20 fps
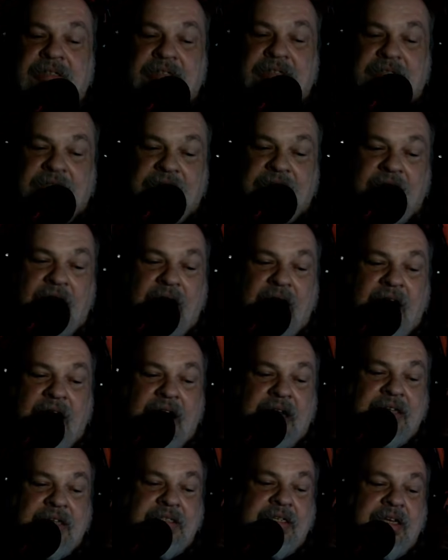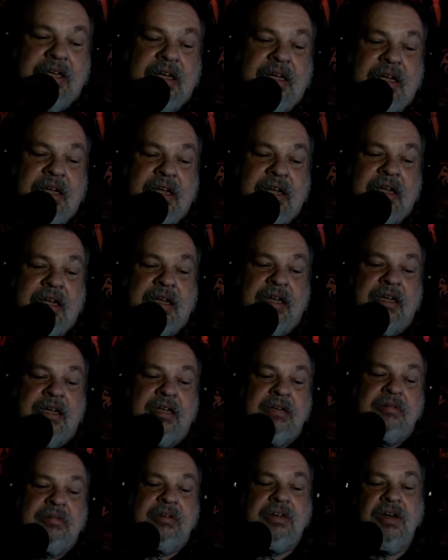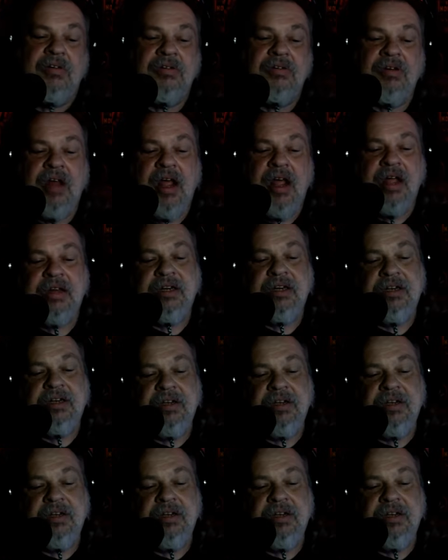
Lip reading: Got time. I don't like